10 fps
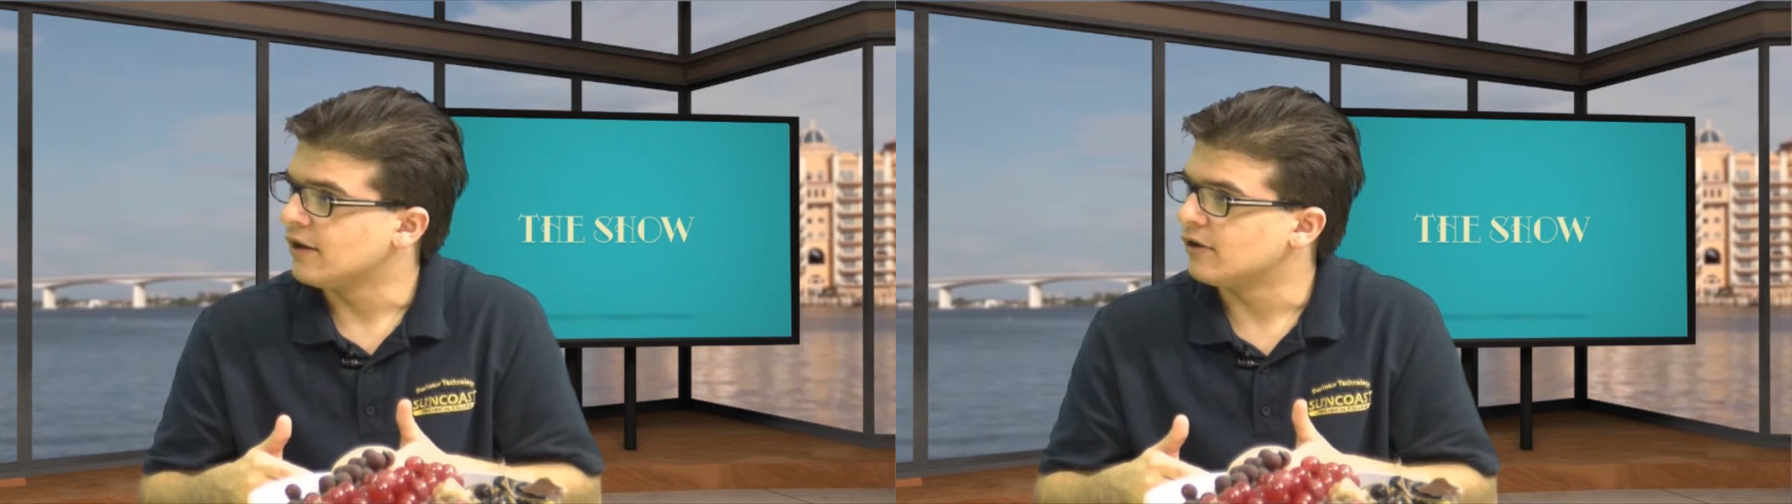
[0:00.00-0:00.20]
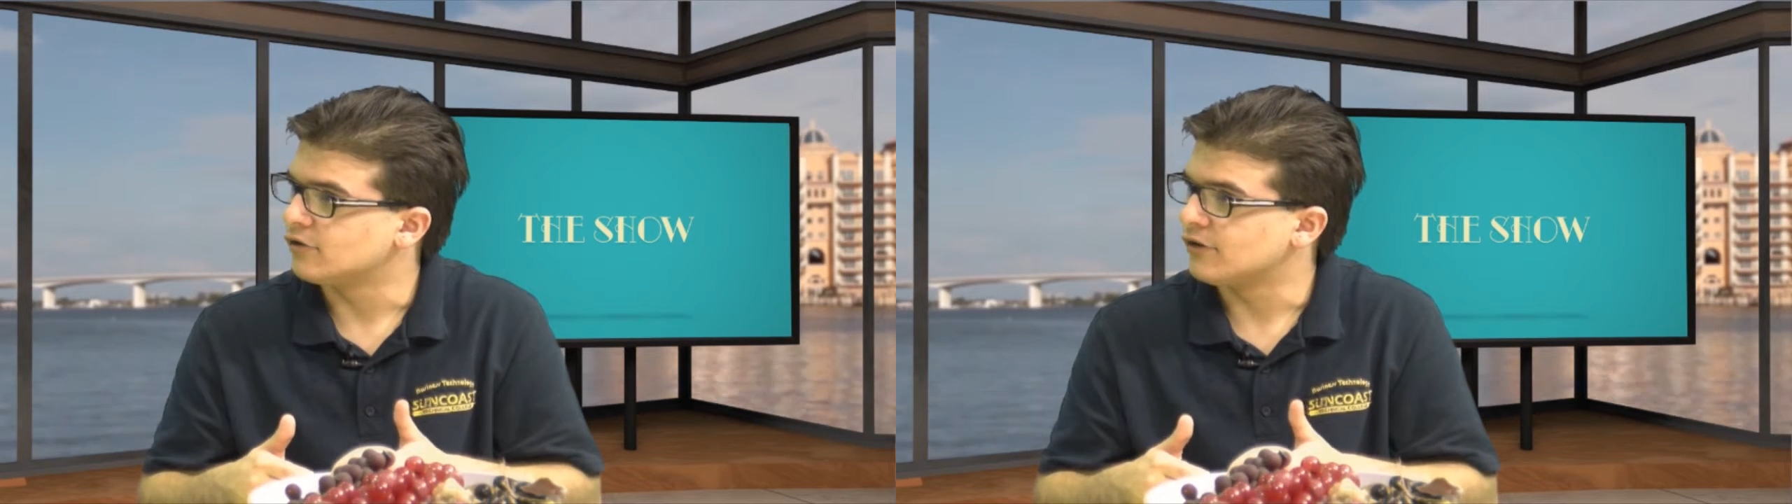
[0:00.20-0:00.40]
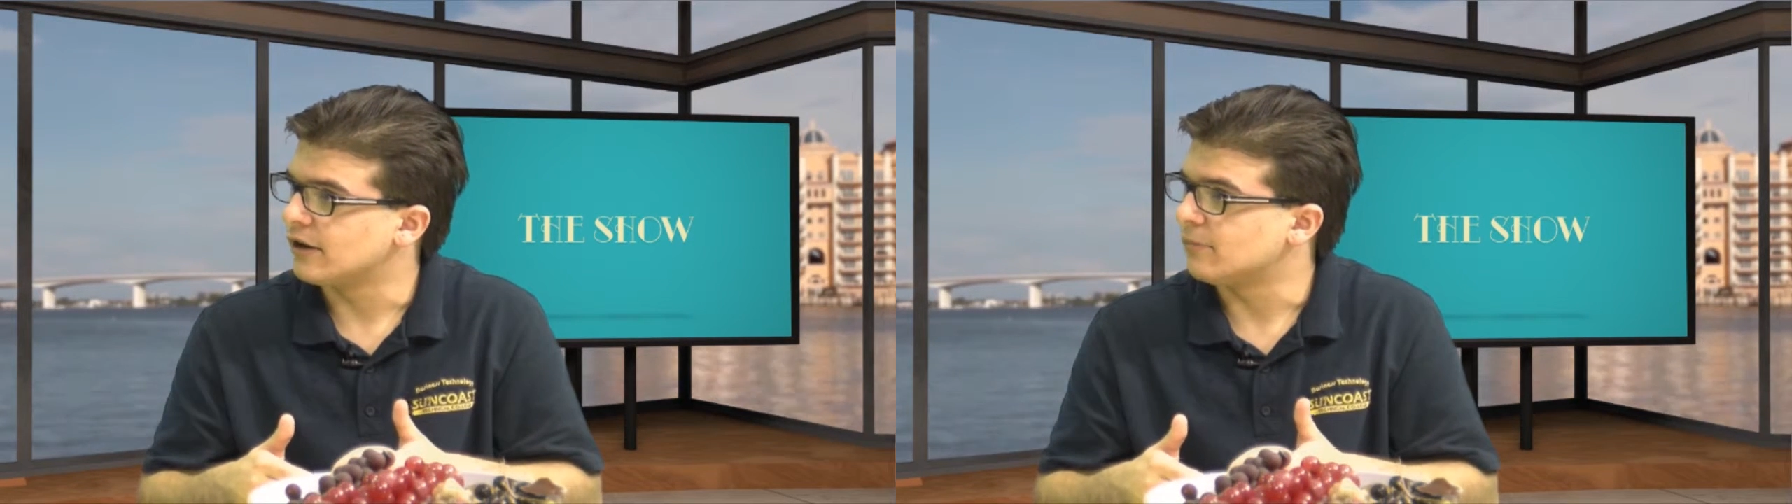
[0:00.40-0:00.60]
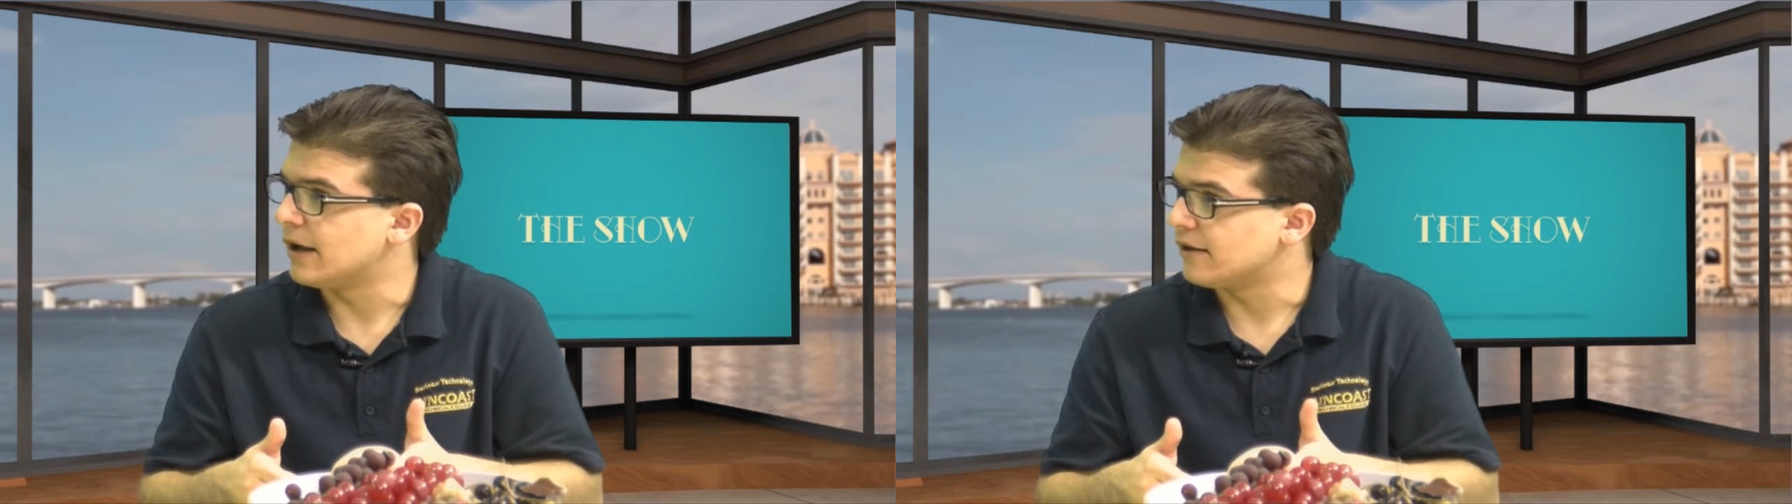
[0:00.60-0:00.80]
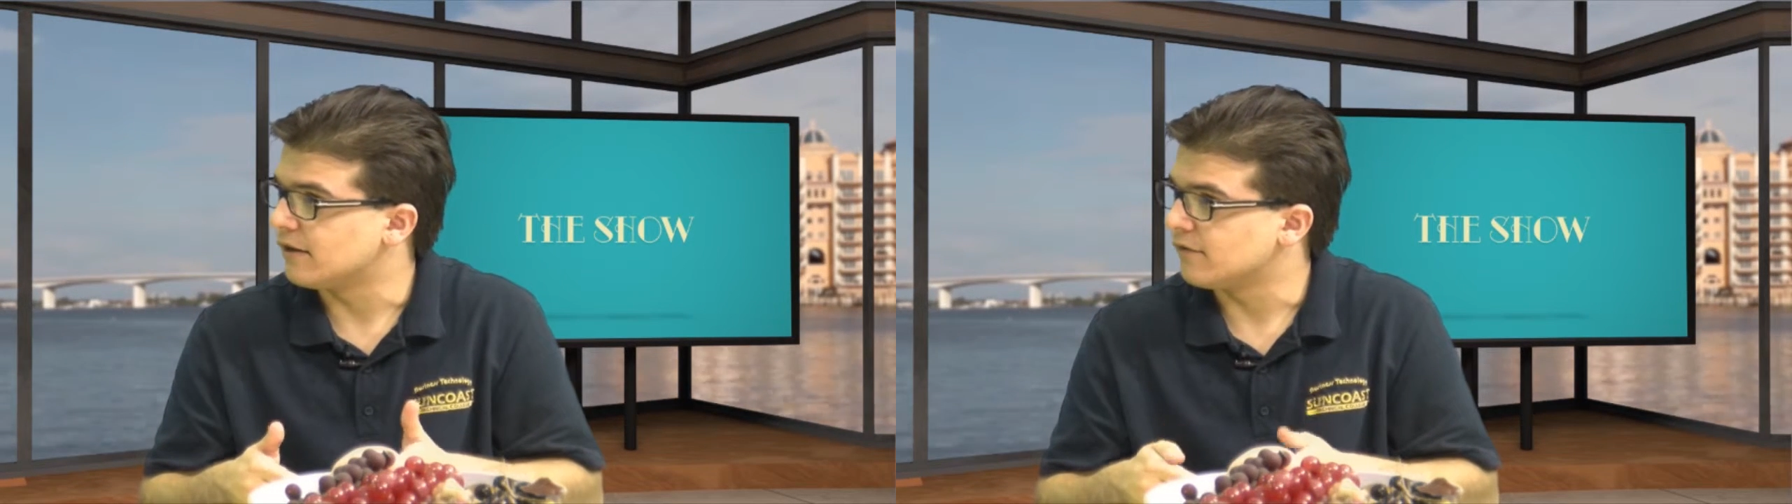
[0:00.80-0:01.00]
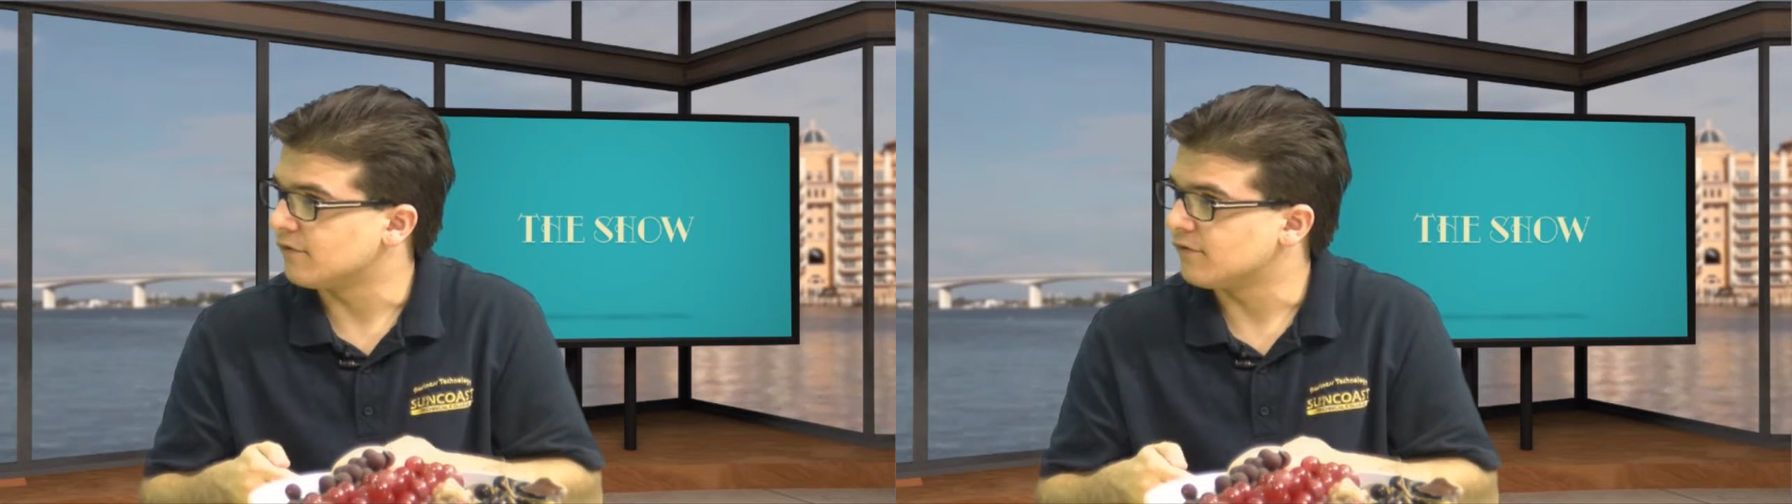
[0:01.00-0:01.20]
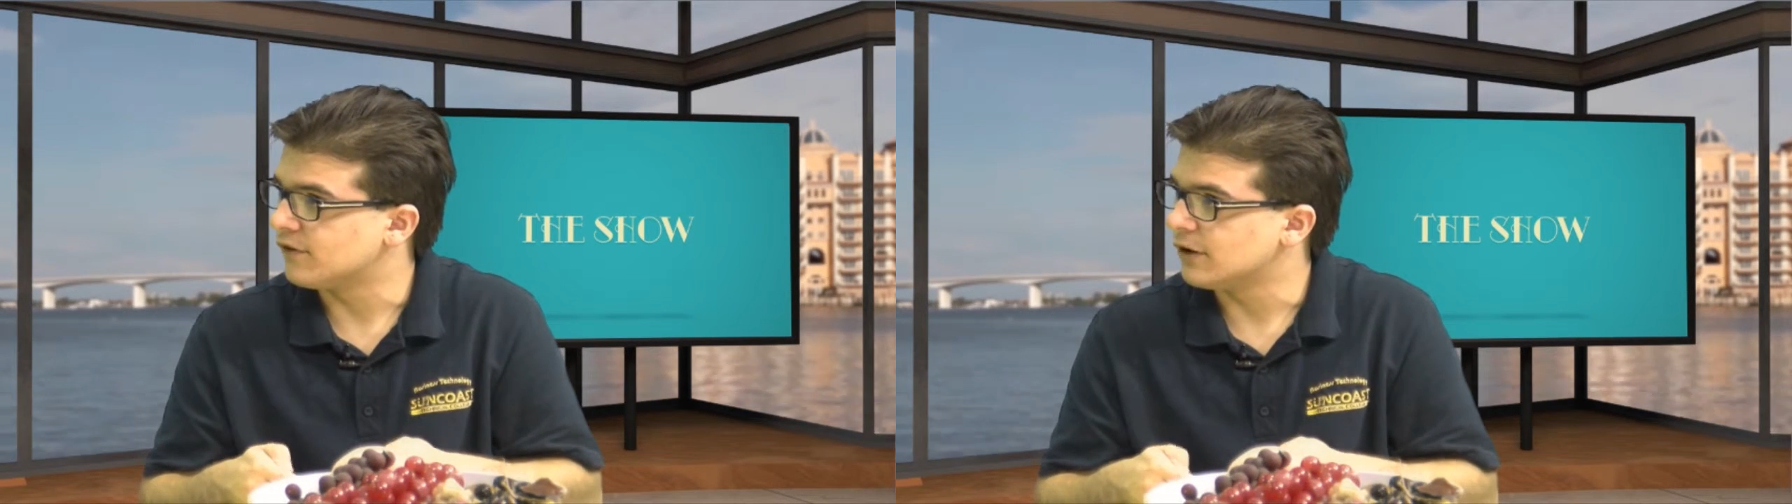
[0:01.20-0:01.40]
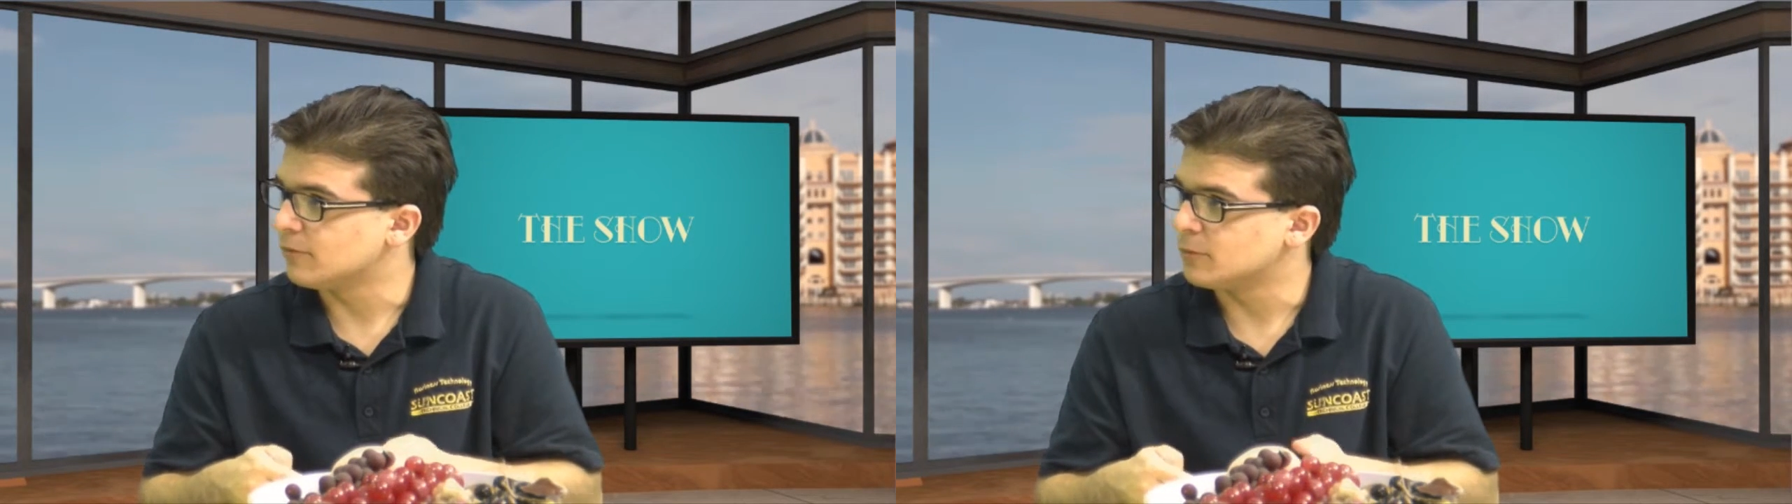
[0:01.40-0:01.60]
interested in making
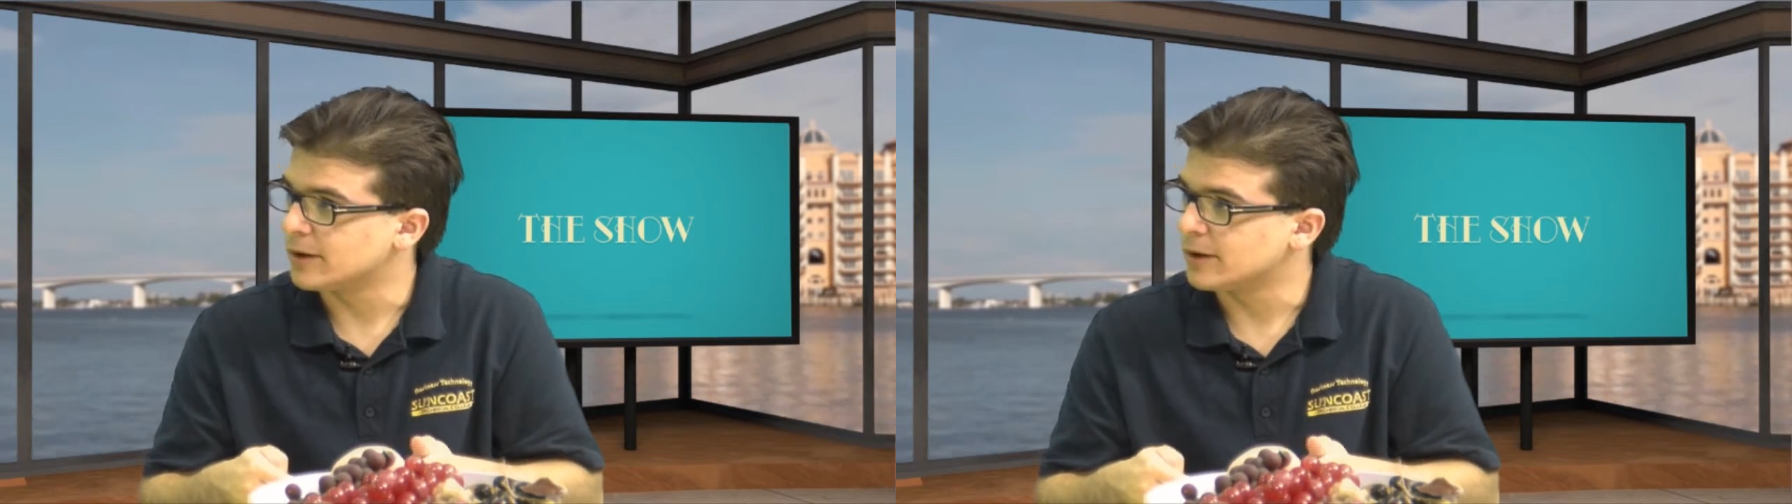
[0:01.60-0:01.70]
films,